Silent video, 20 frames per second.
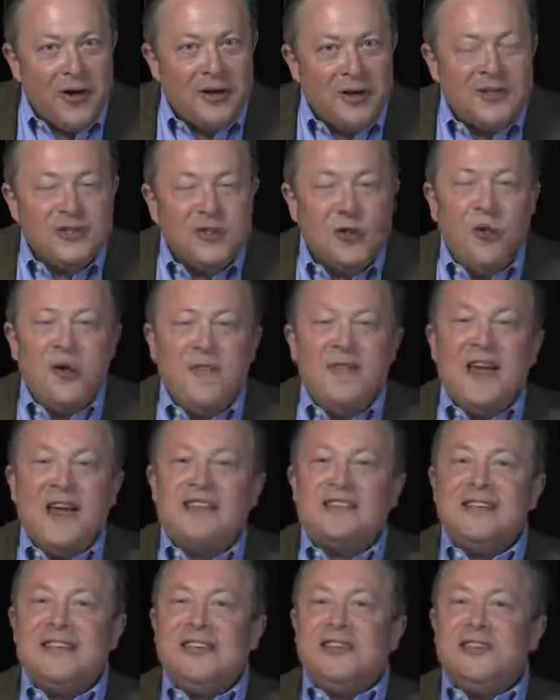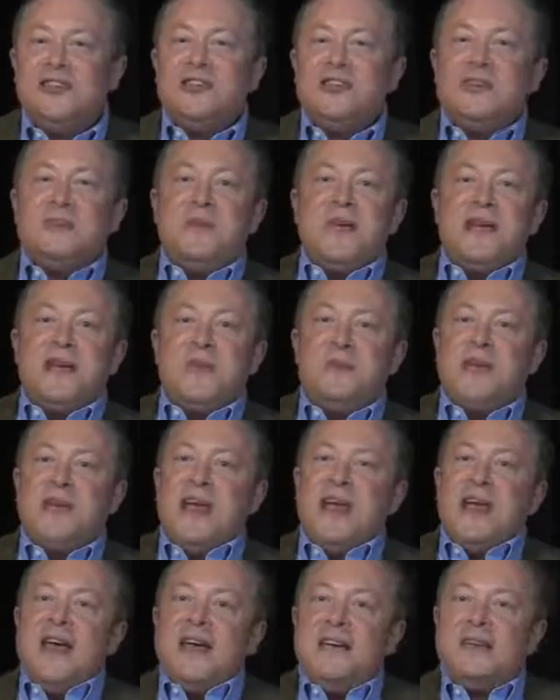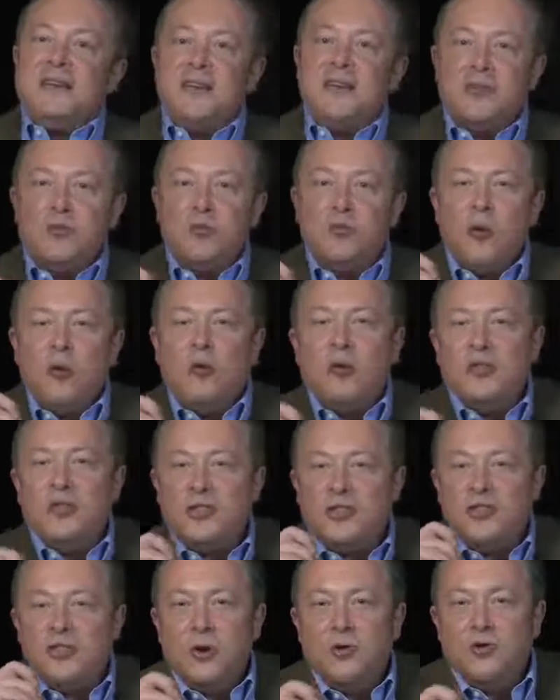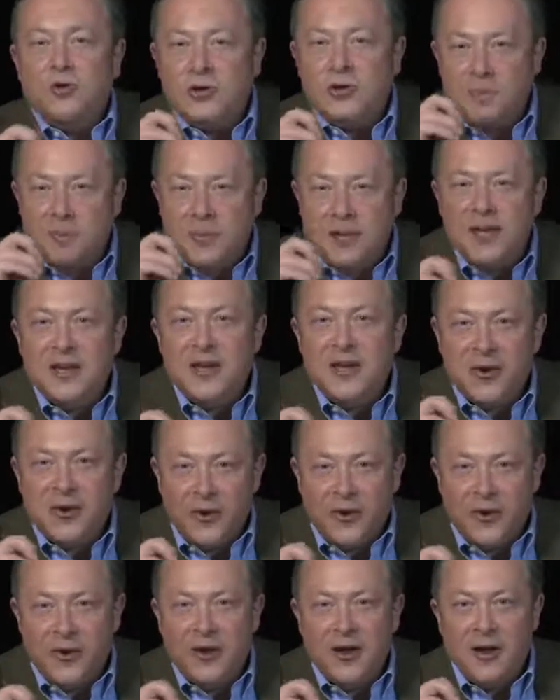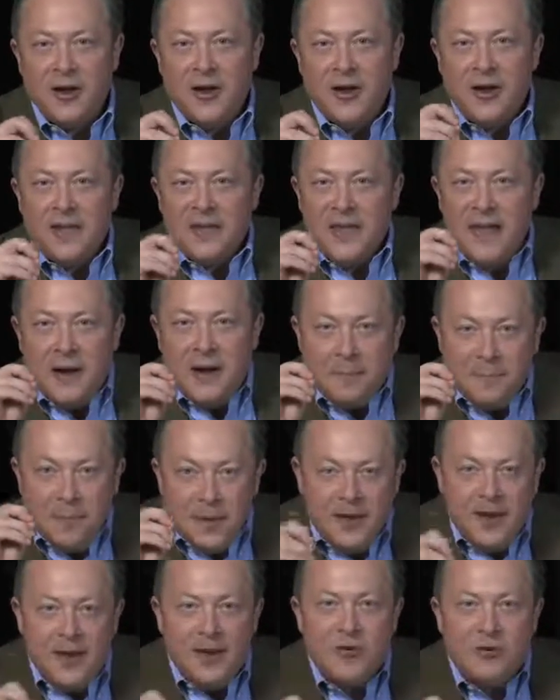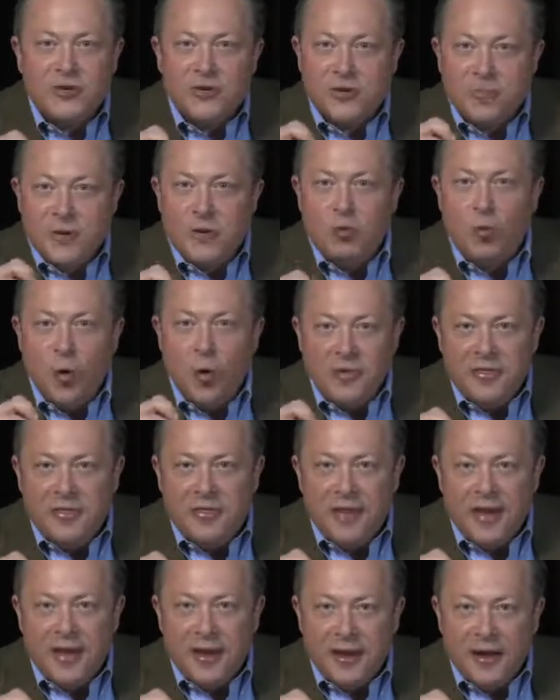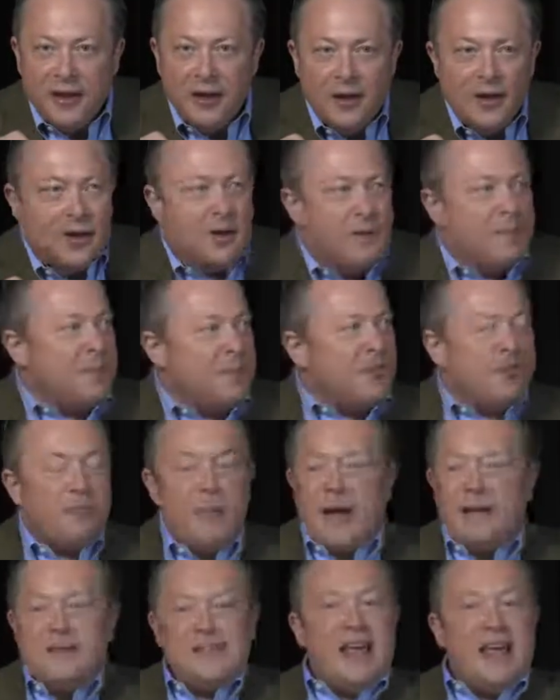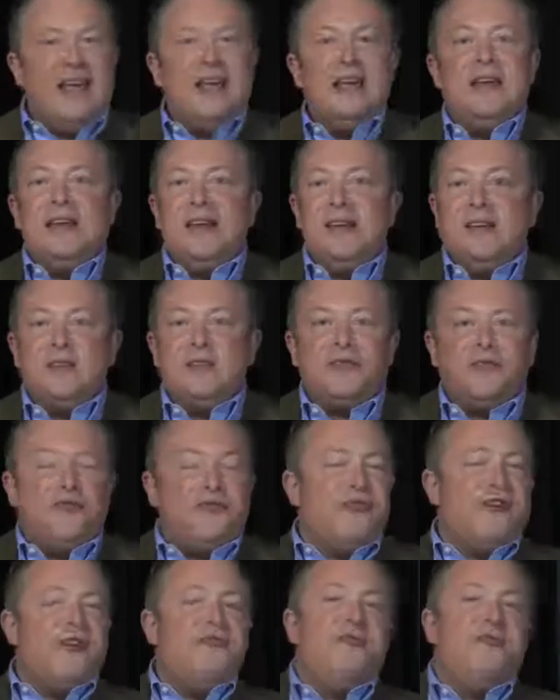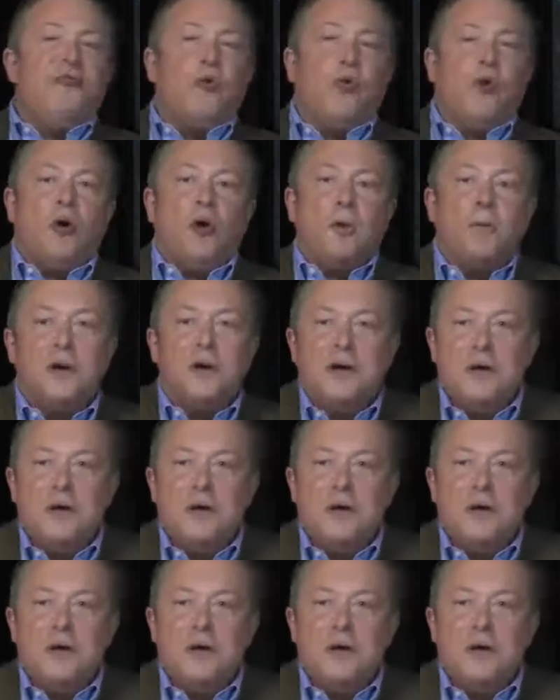So what that teaches me is that the Rolling Stones appear. They appear to be one thing, spontaneous, free-form,